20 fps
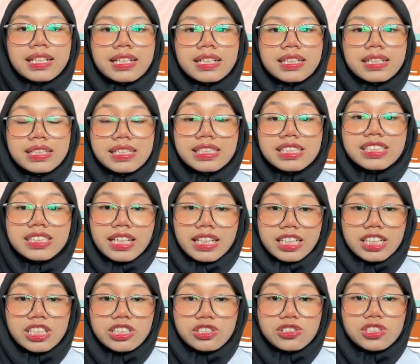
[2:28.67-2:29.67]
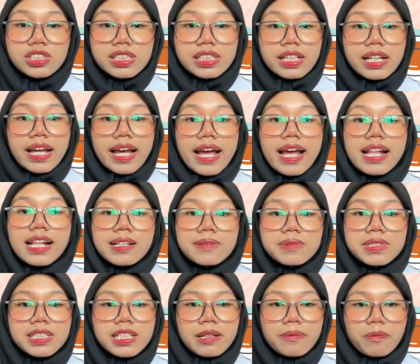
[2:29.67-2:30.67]
This study used the allium
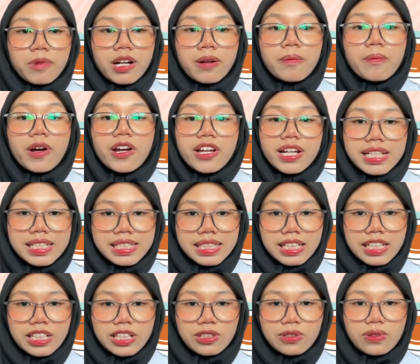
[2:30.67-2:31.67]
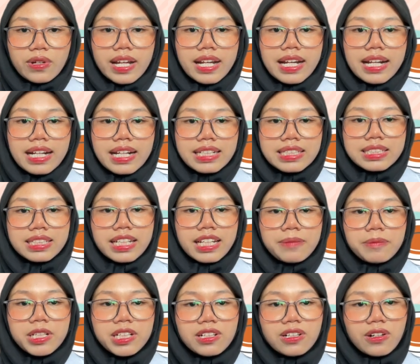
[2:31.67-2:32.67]
cepa bioassay to analyze
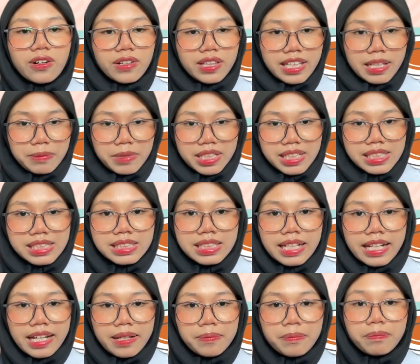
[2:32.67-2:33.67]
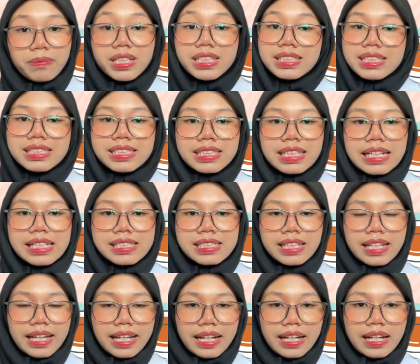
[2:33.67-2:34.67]
chemical contaminants like pesticides
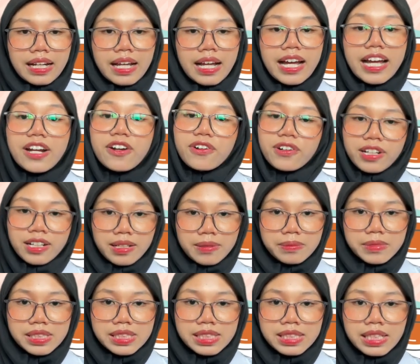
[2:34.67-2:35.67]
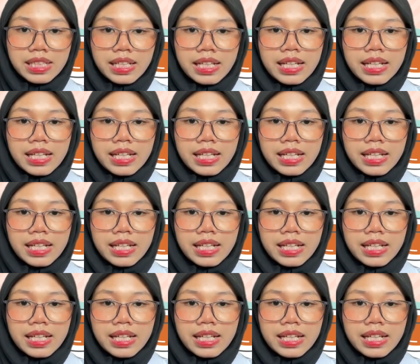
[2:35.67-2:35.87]
and hydrocarbons.